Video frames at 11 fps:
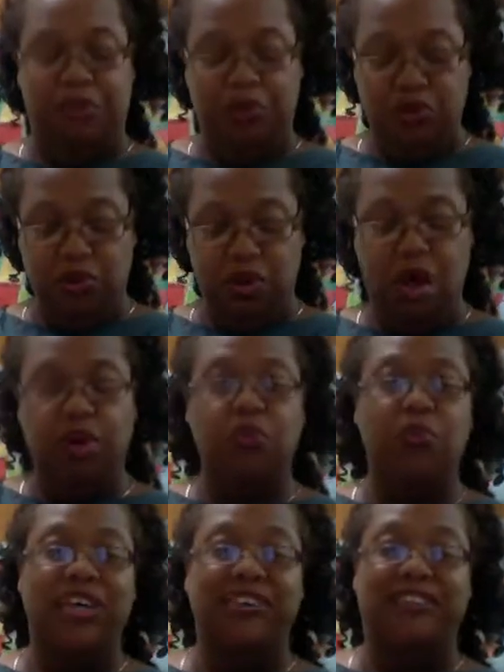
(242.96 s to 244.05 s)
musical called
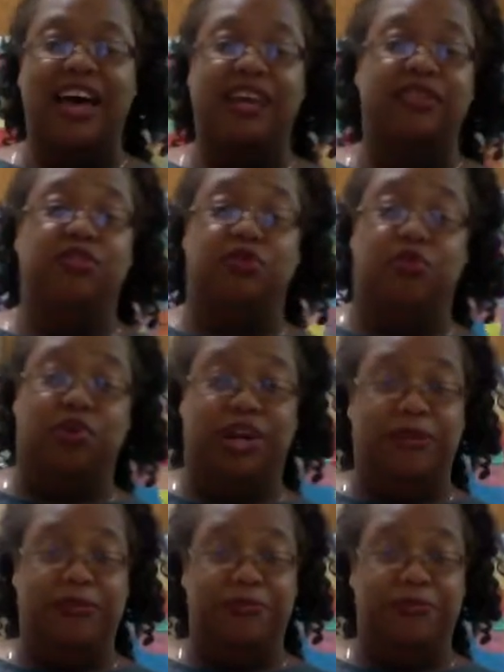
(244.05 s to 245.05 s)
West Side Story.